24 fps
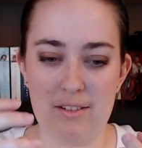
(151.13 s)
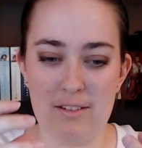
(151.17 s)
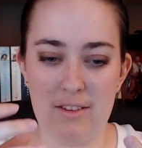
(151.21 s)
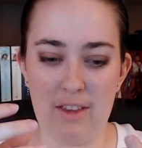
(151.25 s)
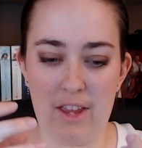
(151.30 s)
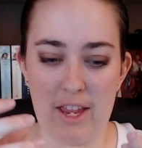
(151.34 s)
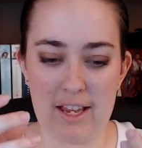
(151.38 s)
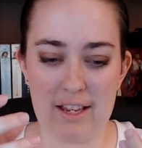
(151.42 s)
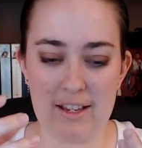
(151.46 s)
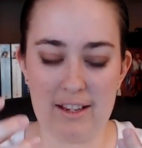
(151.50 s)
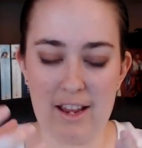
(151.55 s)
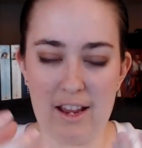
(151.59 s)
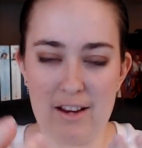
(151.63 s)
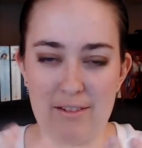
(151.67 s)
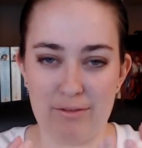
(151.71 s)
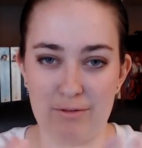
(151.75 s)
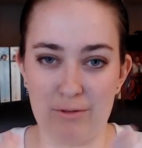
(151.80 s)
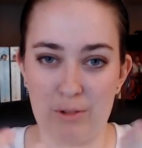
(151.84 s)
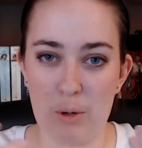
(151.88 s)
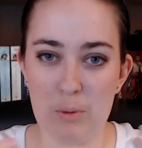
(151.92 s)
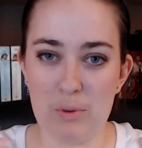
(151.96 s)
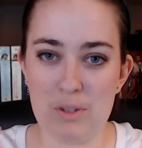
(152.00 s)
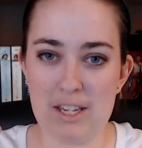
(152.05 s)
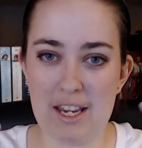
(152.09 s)
like kind of
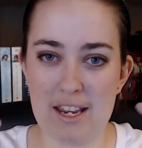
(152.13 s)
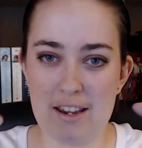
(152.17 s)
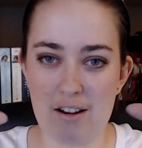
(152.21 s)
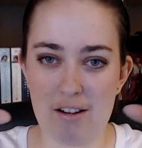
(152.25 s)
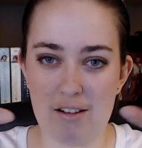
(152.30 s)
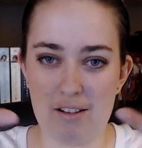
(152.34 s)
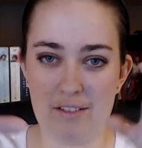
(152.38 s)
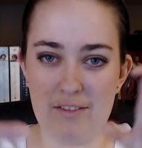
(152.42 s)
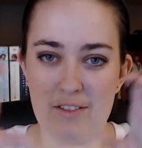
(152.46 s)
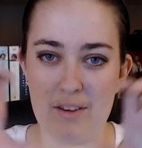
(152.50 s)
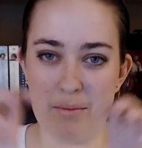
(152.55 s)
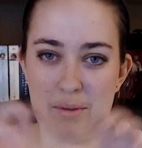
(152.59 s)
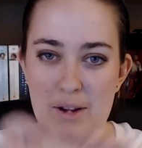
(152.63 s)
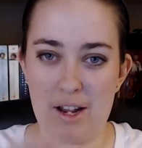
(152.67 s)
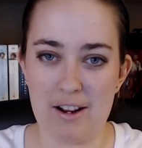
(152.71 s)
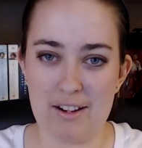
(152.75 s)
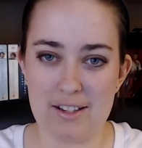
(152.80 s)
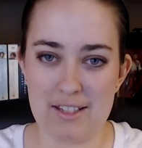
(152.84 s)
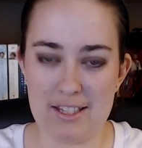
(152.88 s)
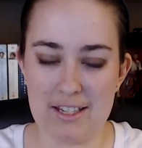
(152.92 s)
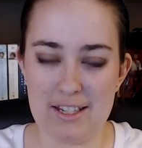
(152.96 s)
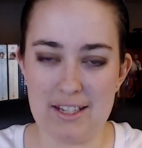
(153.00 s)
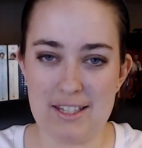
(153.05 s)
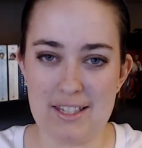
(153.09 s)
rotate all of the
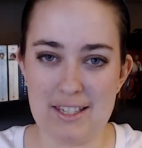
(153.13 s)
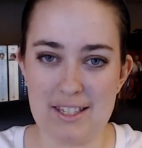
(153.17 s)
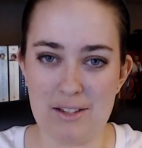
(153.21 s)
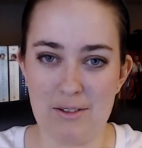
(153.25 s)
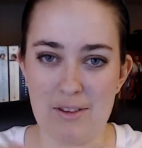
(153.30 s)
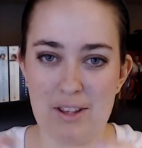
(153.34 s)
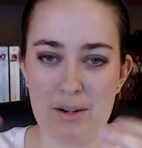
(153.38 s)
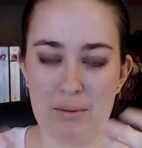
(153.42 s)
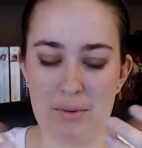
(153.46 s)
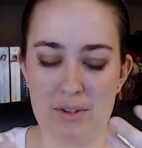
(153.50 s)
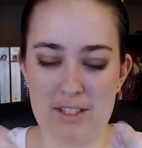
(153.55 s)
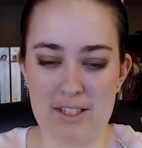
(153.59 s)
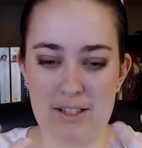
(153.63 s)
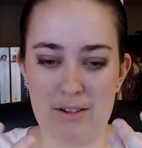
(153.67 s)
boxes so that it would